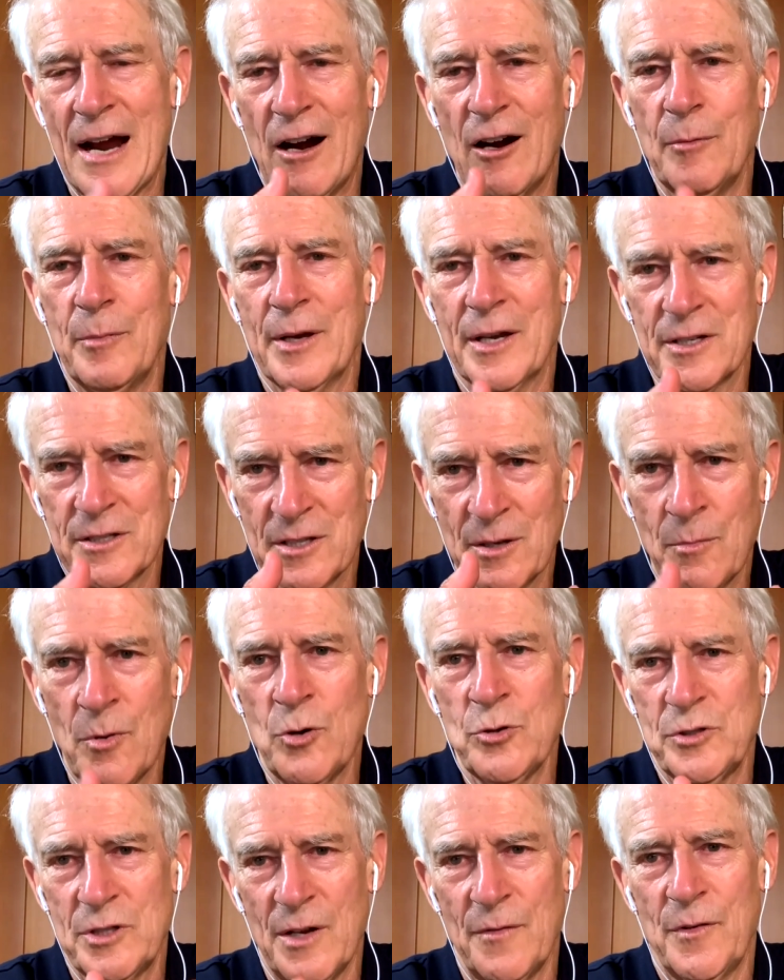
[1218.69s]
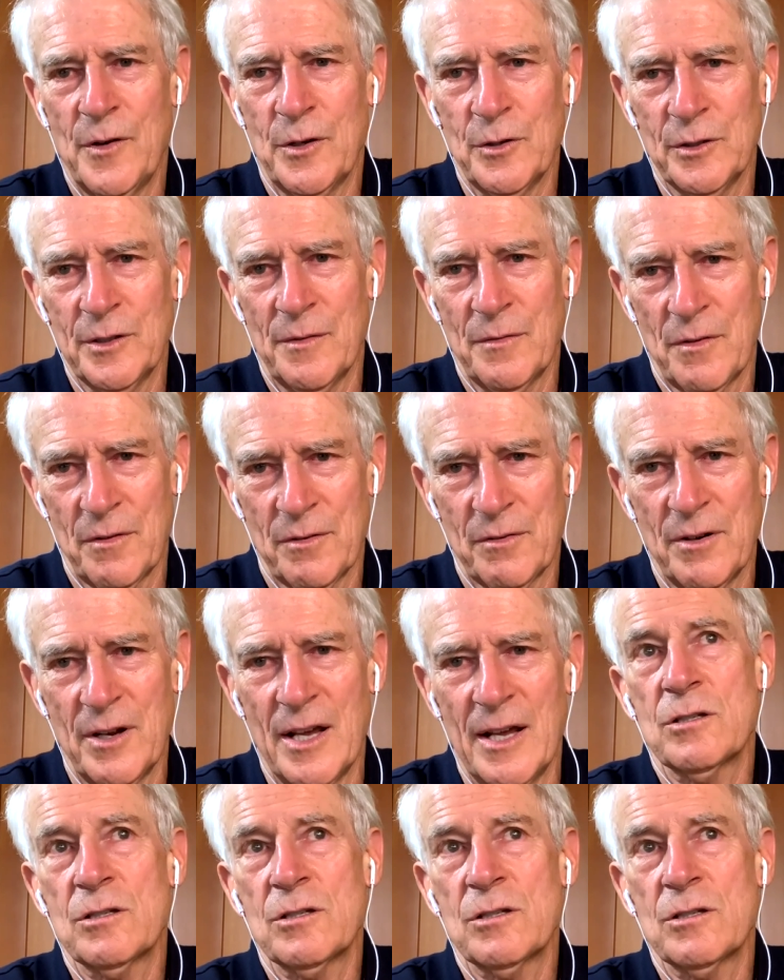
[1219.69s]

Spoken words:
Arabic is the most difficult of the 3.